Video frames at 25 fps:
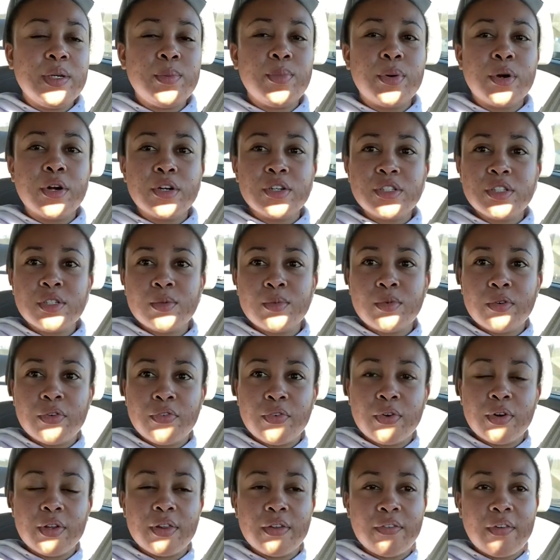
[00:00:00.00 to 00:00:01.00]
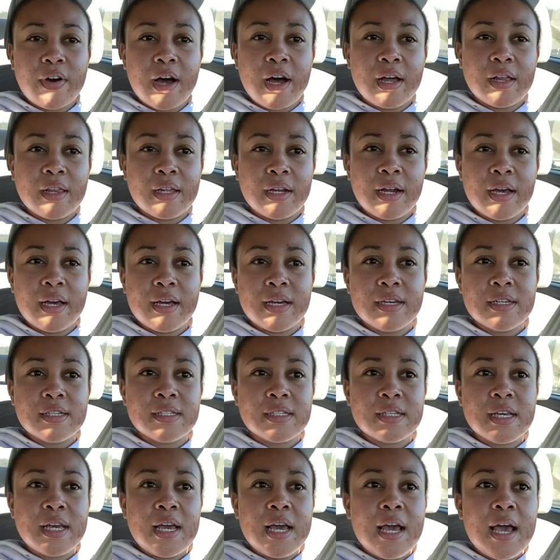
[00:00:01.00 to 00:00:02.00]
personable for the holidays
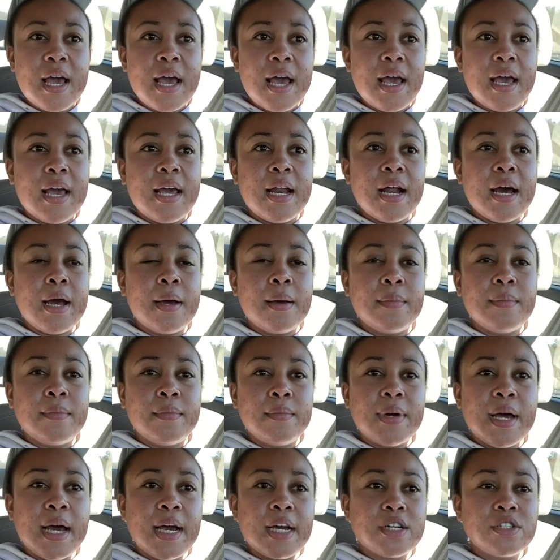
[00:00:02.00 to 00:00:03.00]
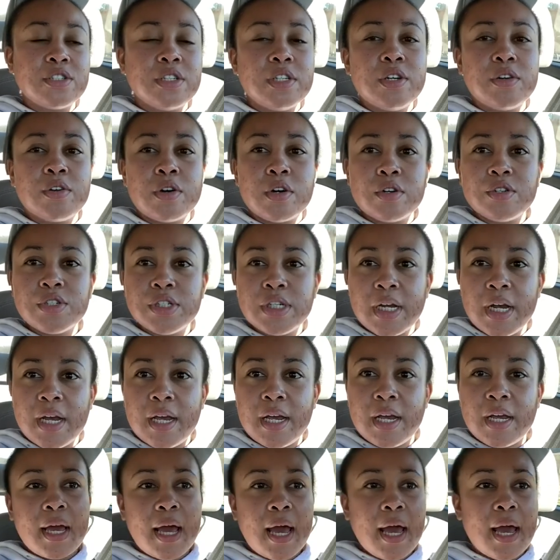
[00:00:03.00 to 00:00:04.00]
and I'm actually crocheting